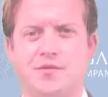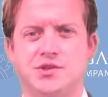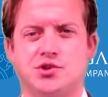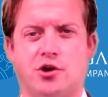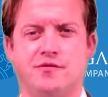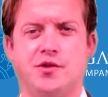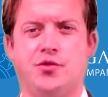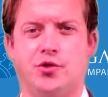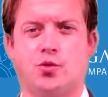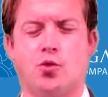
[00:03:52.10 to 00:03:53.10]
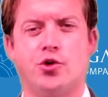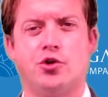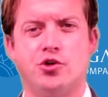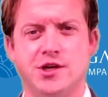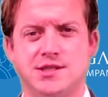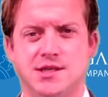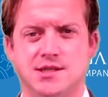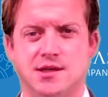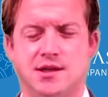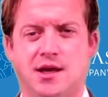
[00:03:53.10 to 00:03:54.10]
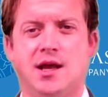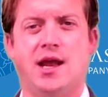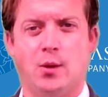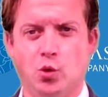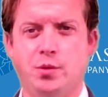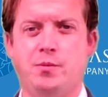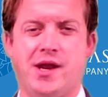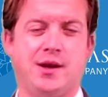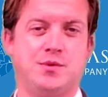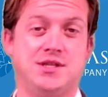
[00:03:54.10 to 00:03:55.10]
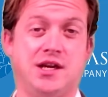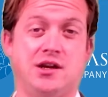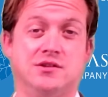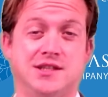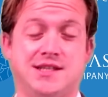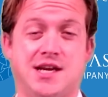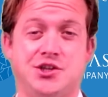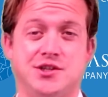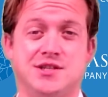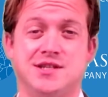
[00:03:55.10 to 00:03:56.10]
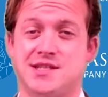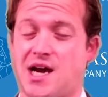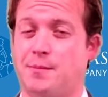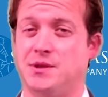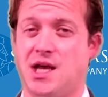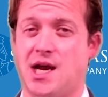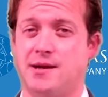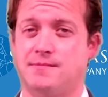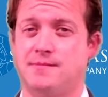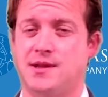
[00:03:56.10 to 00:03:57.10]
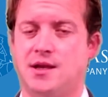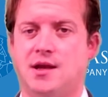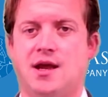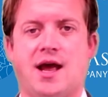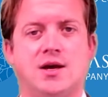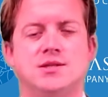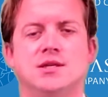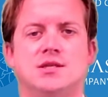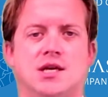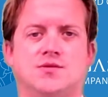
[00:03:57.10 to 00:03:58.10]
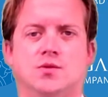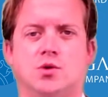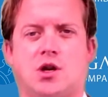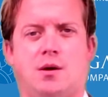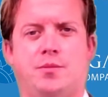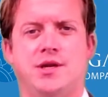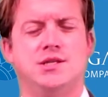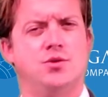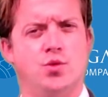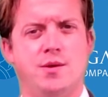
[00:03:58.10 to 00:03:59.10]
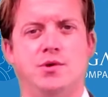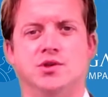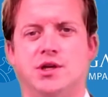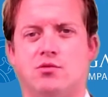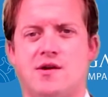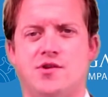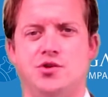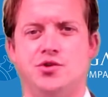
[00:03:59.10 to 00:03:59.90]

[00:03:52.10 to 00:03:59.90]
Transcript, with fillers: the start of the third quarter earnings season, and we'll be paying particular attention to the top line. How successful were companies in rebuilding revenue